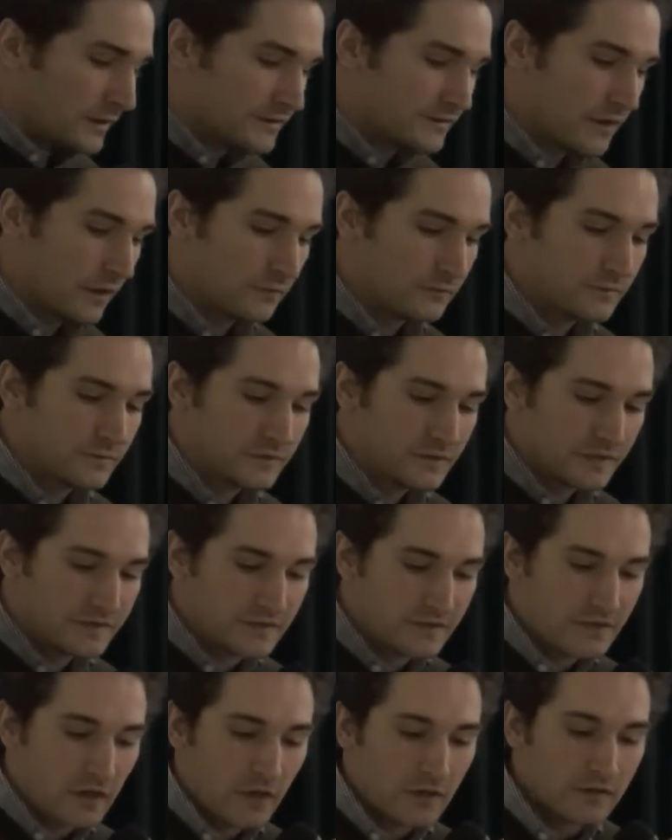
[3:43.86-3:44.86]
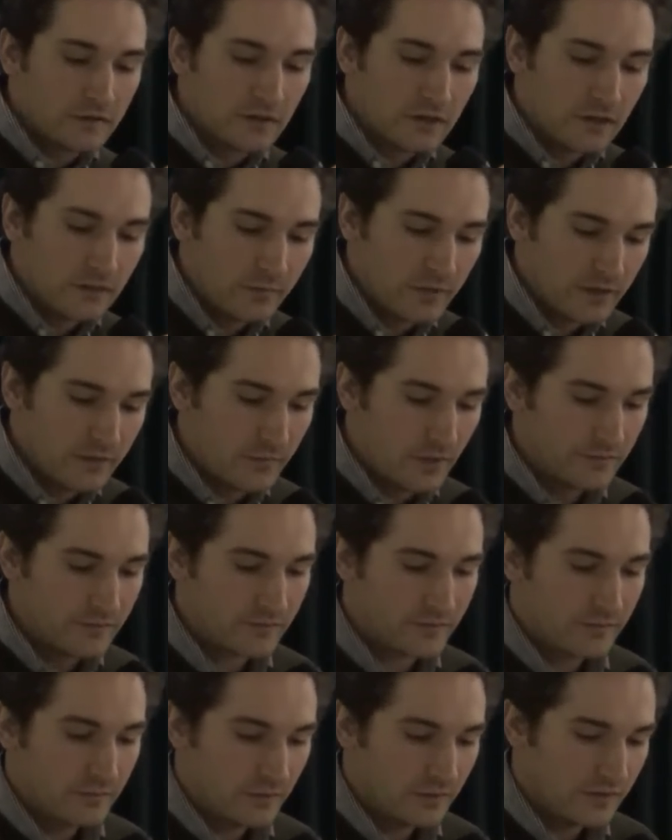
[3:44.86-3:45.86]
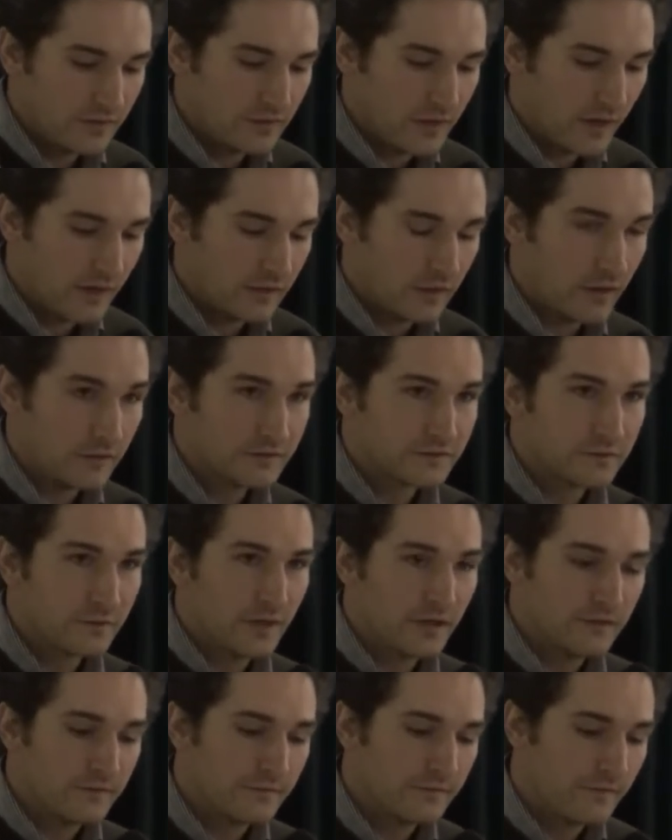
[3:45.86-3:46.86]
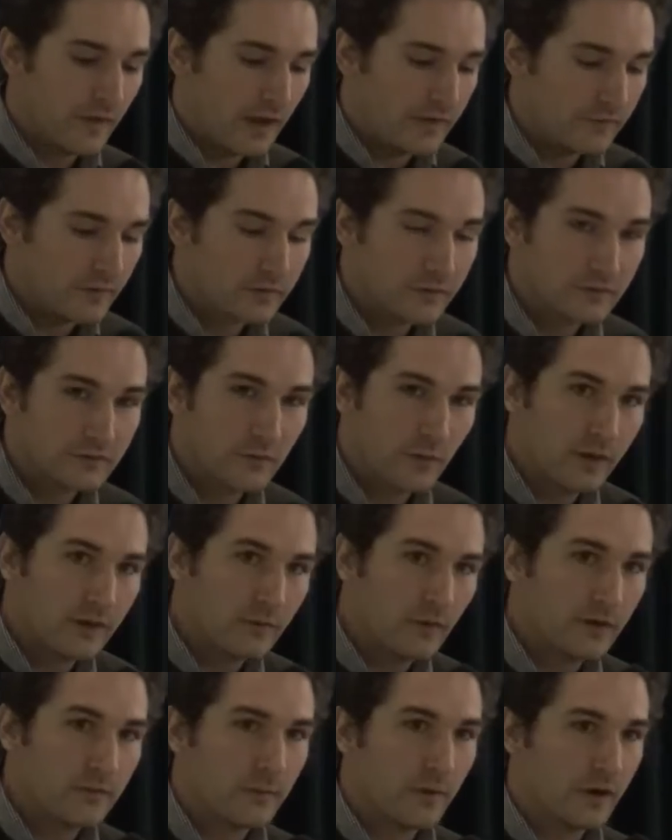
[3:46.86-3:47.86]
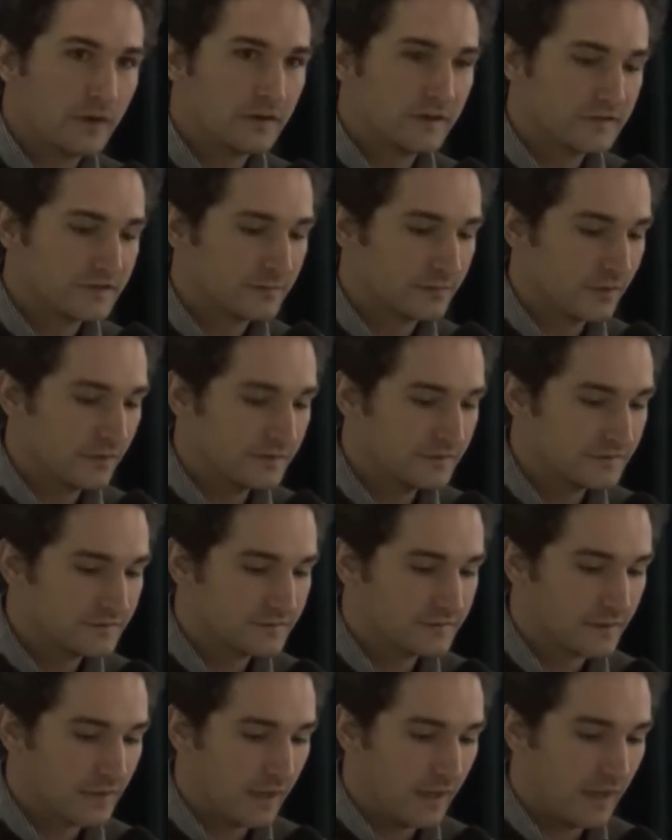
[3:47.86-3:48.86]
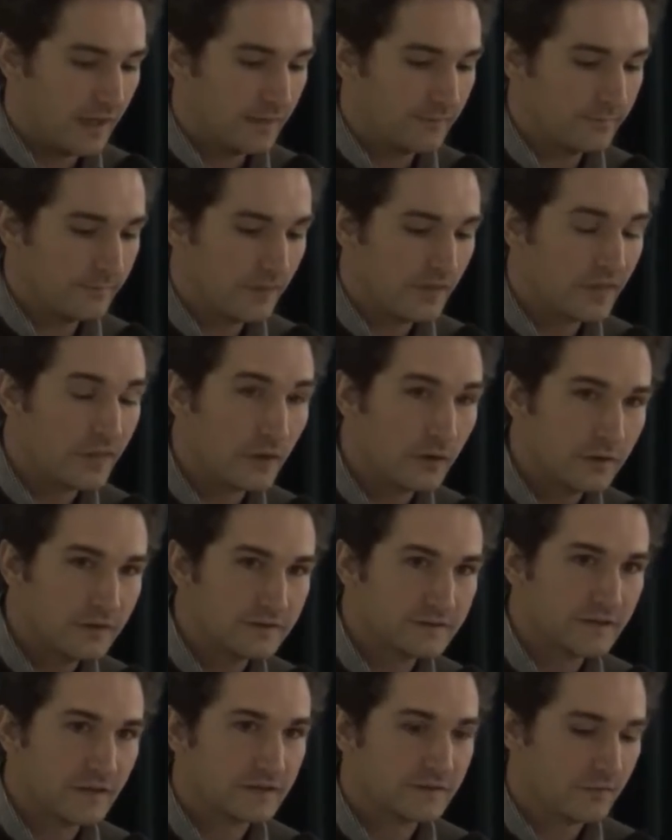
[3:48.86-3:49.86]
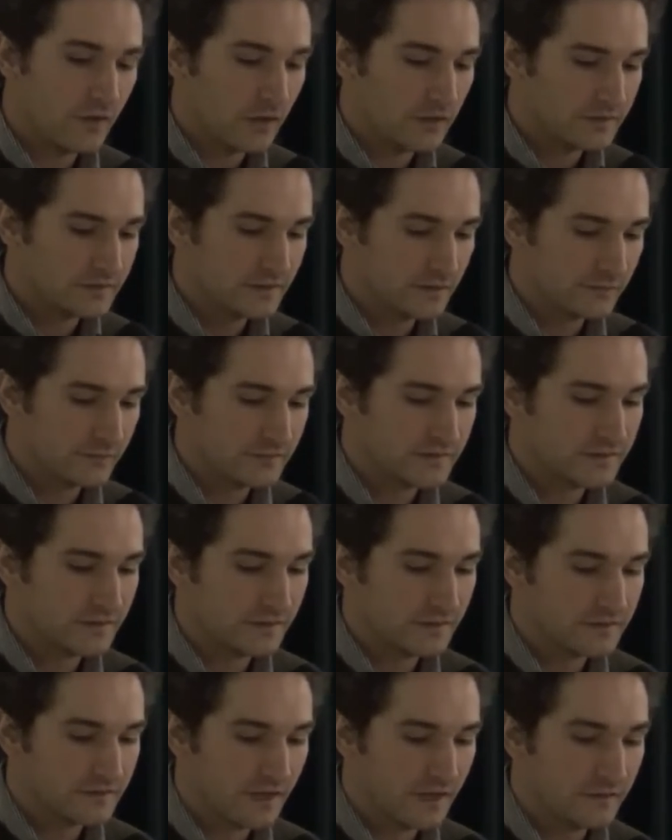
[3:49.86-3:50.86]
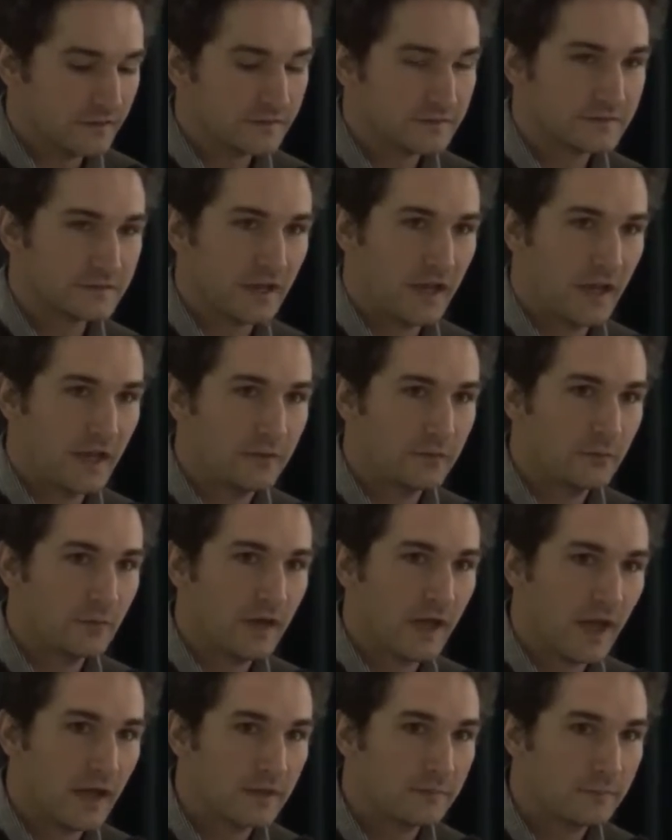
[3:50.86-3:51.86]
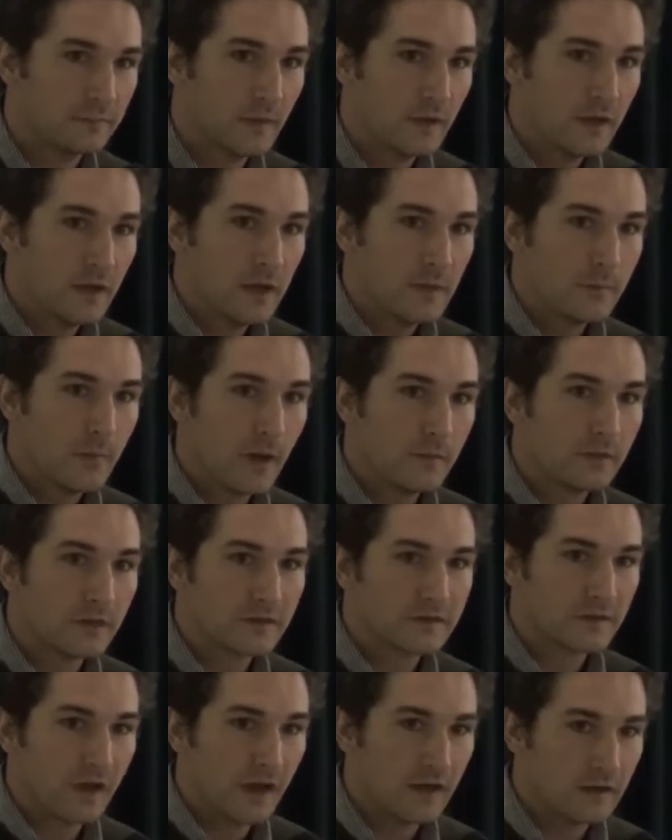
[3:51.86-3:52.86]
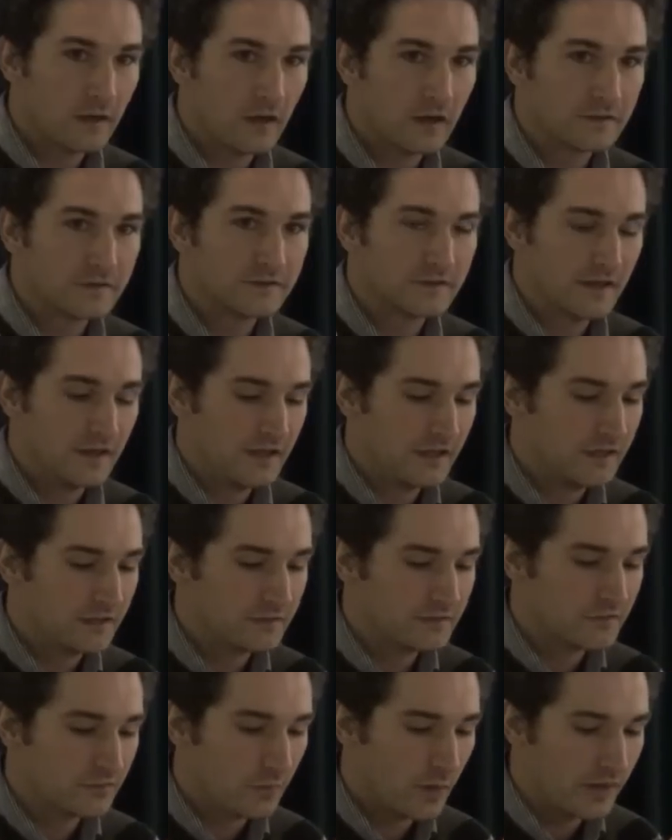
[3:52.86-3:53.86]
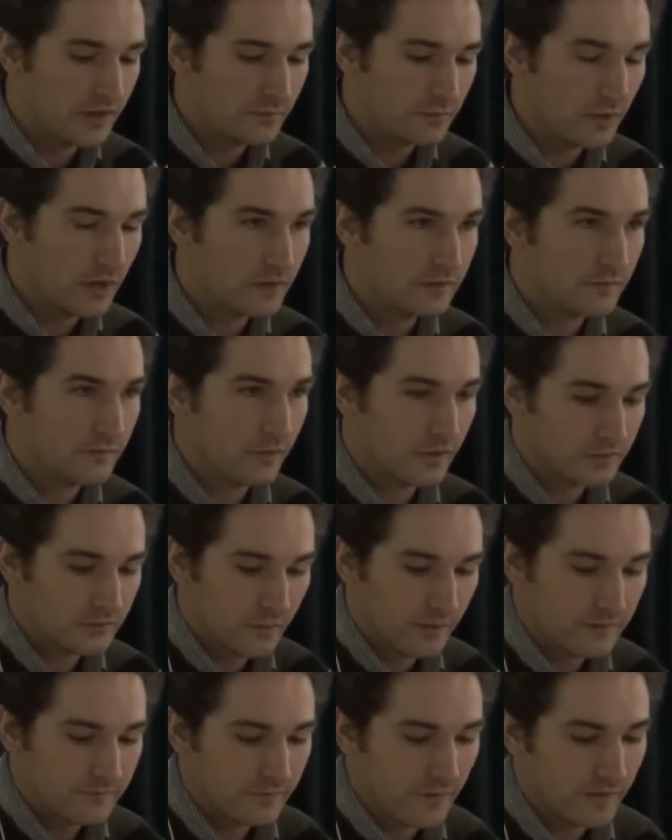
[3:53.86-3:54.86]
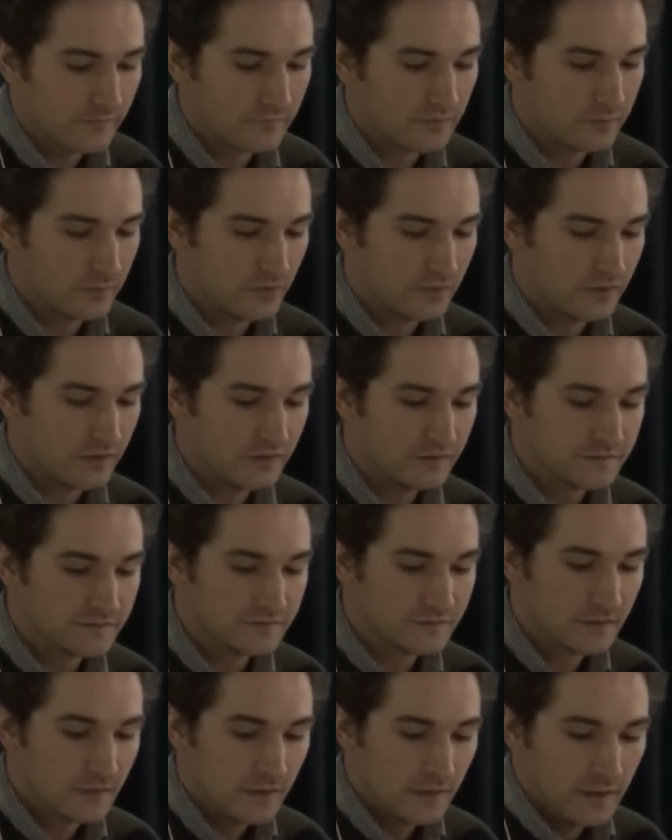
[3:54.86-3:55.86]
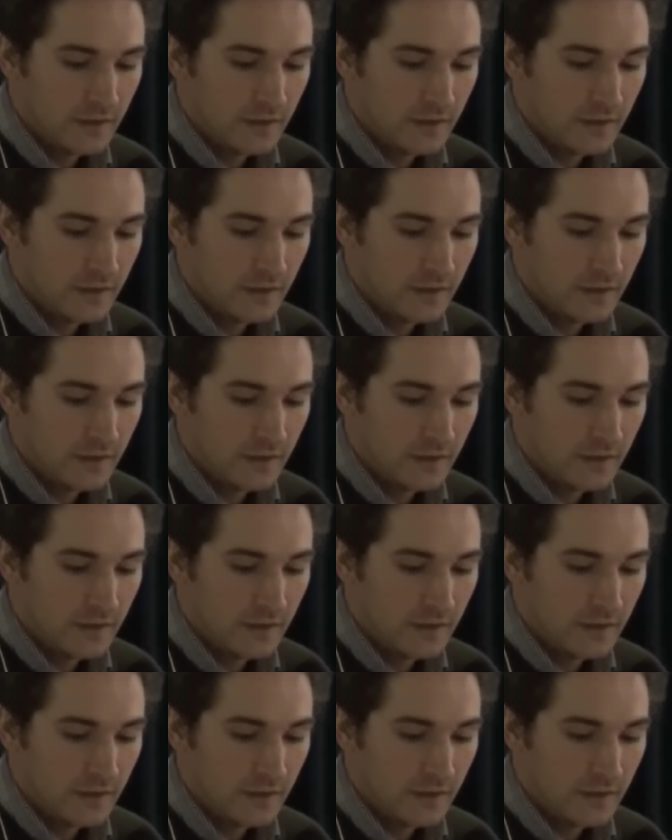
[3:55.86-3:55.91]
So just to talk a little bit about the community dialogues, we had 521 participants, 36 volunteer facilitators, and we had public dialogues in 21 of our 25 communities.